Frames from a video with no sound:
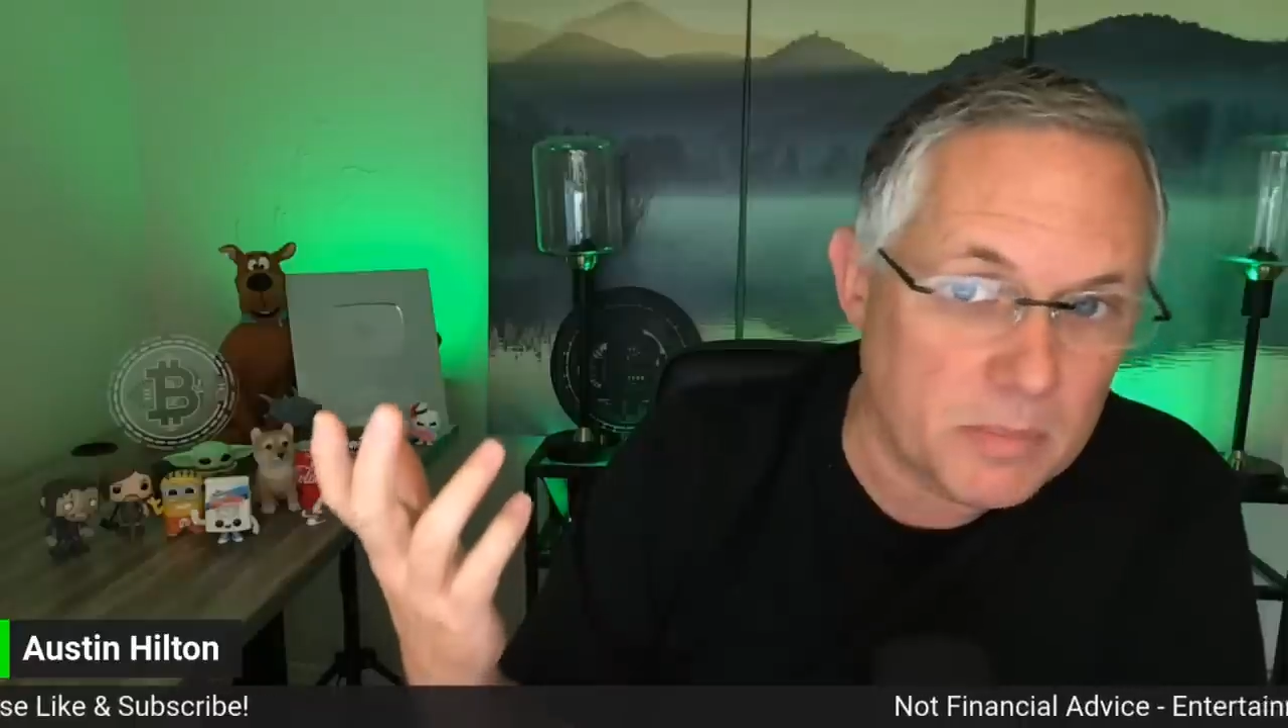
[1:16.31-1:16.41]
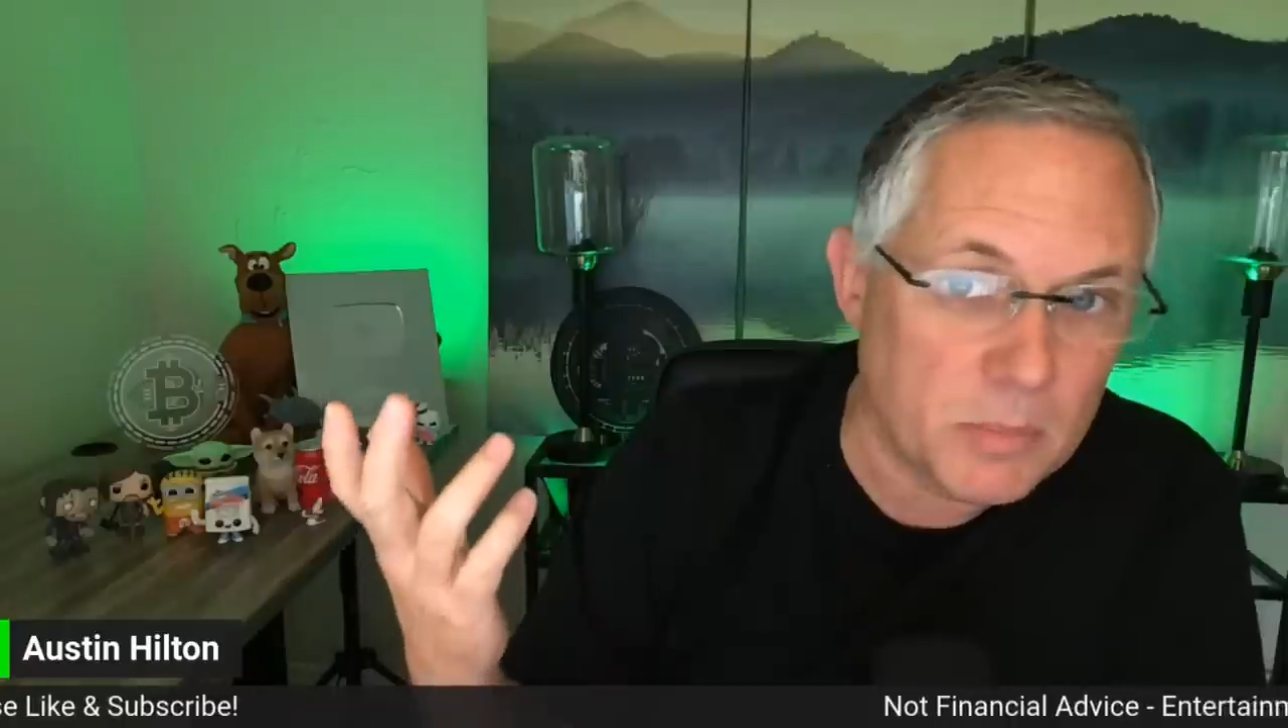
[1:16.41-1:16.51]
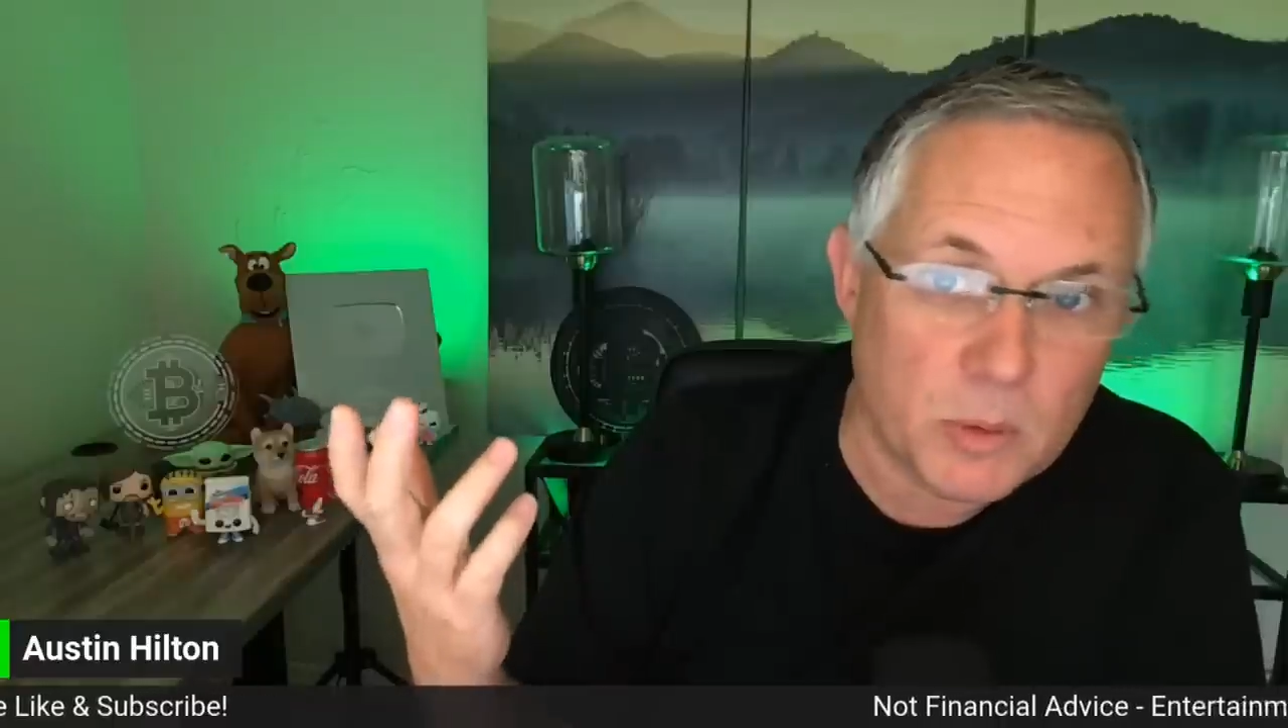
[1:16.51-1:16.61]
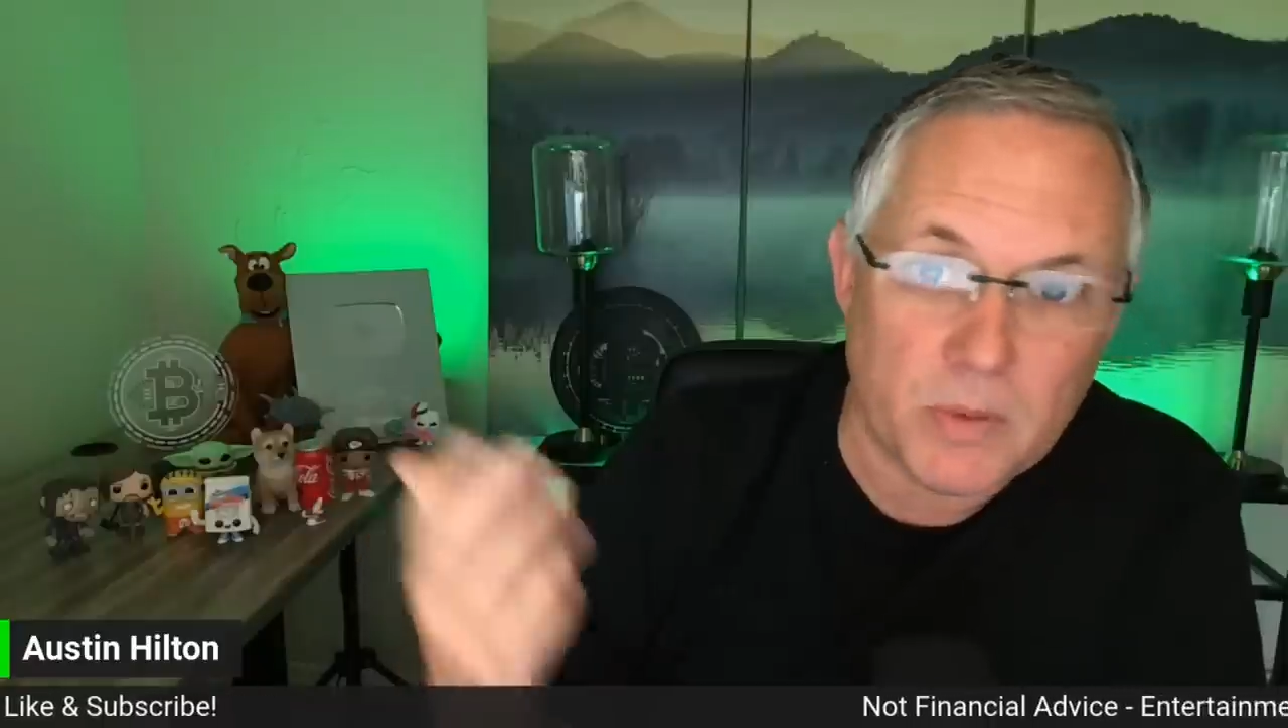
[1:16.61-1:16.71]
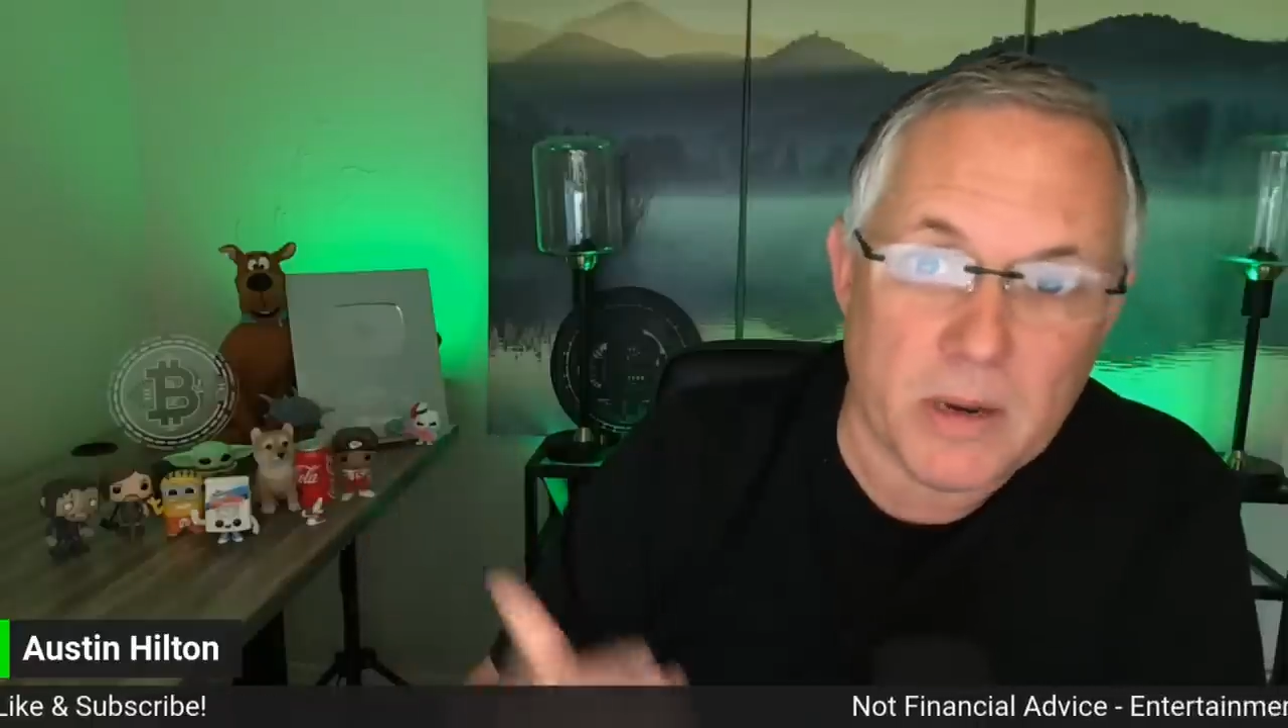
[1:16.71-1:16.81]

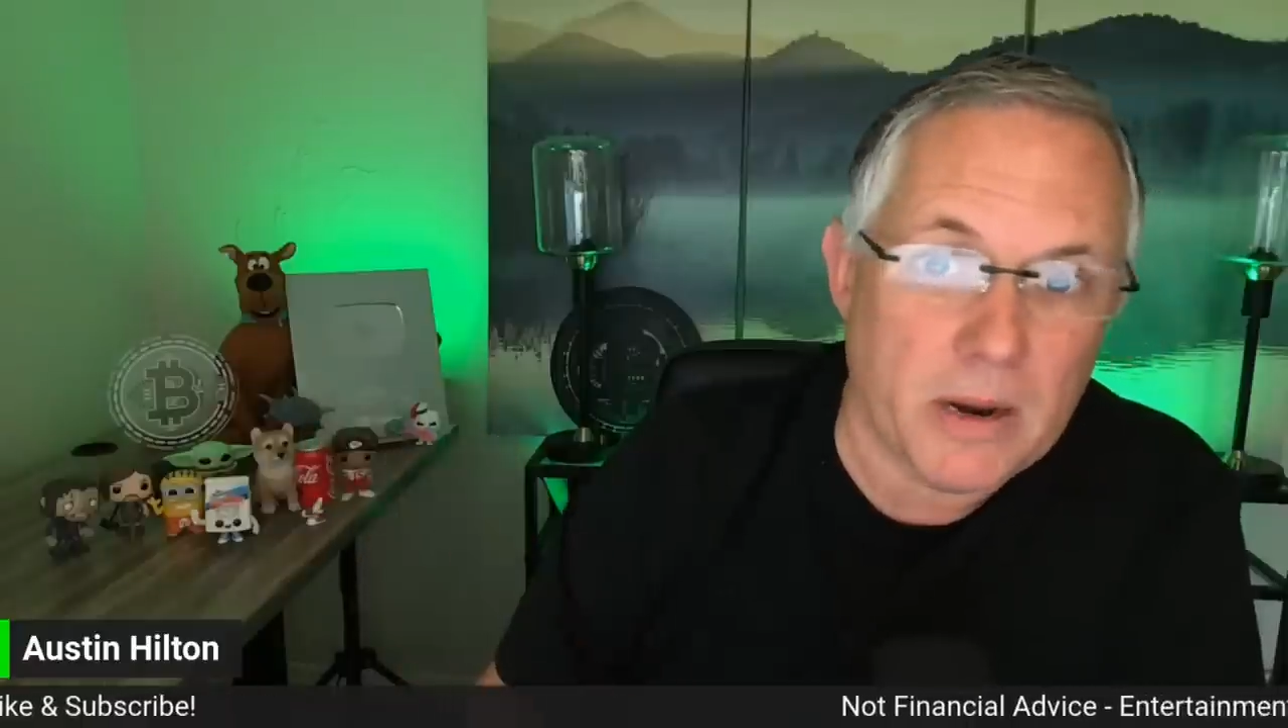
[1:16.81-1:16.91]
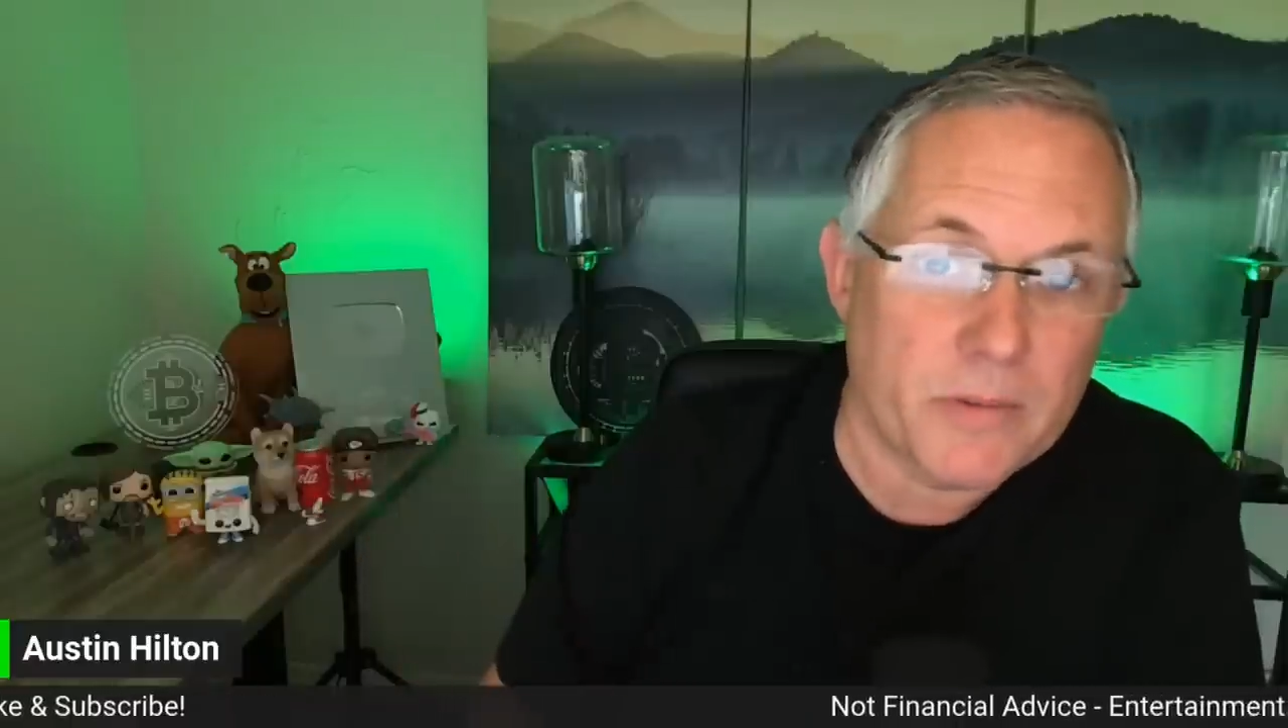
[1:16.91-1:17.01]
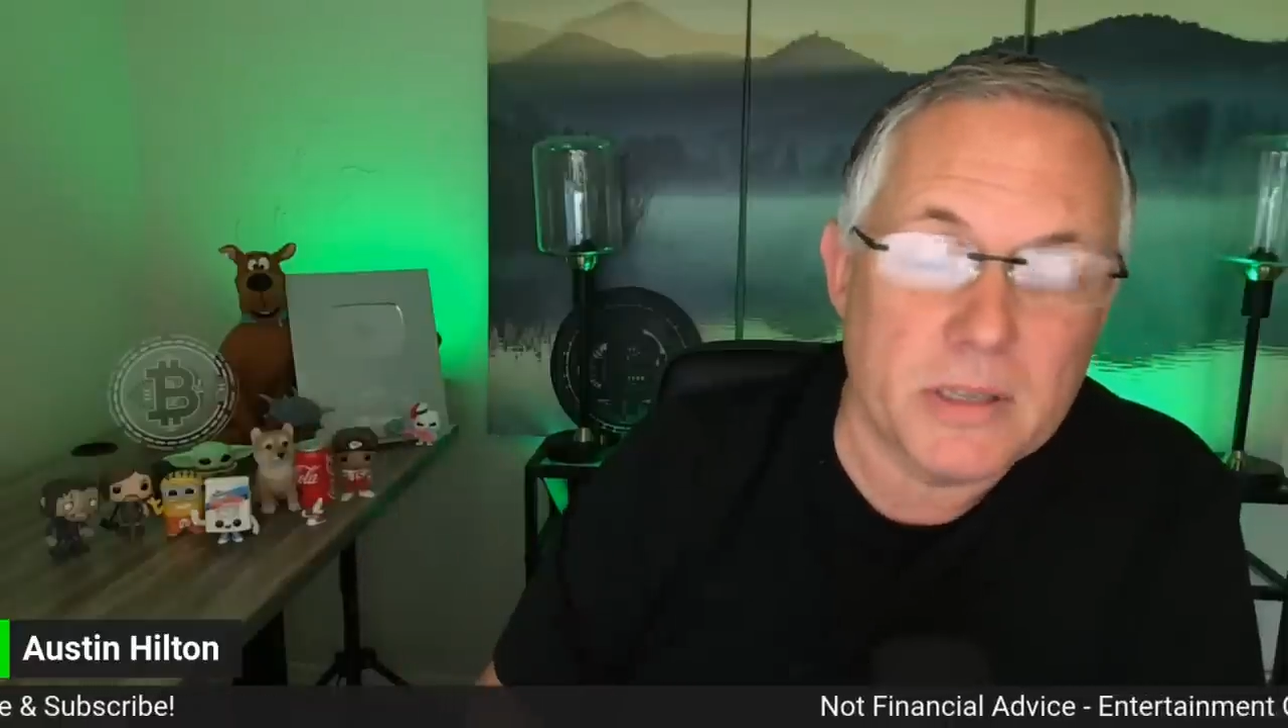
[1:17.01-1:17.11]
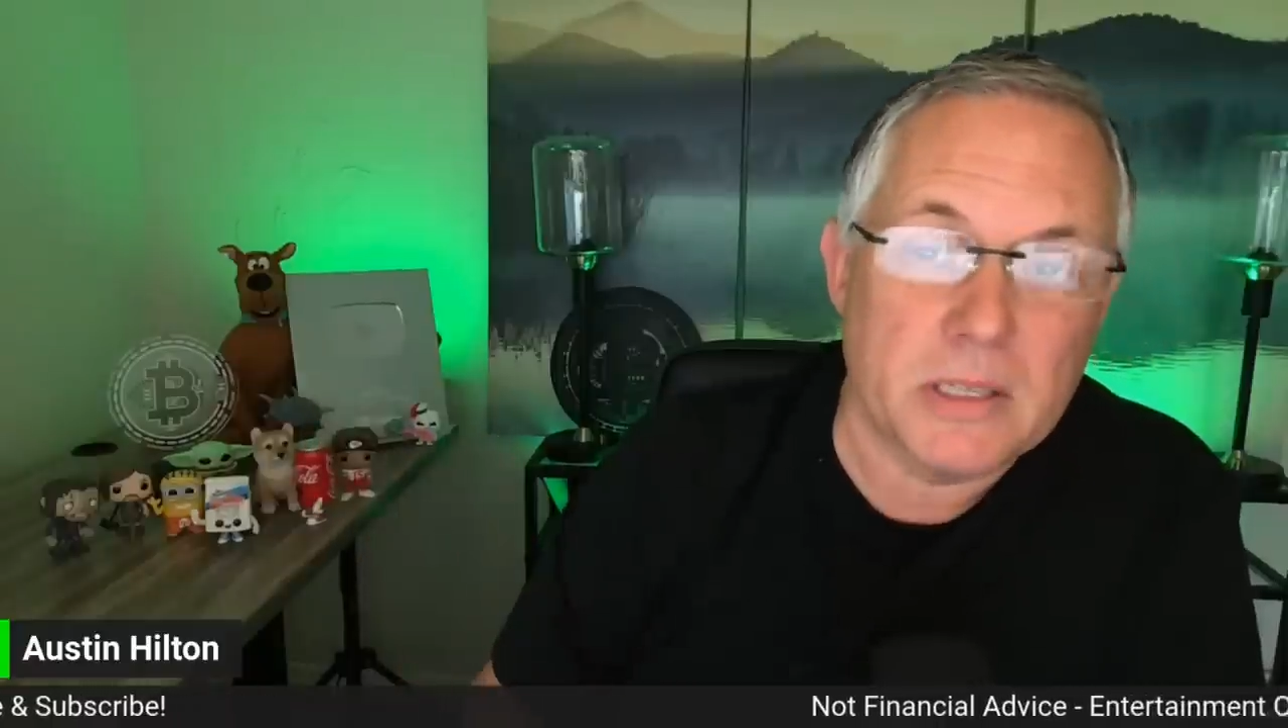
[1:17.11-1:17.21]
moving every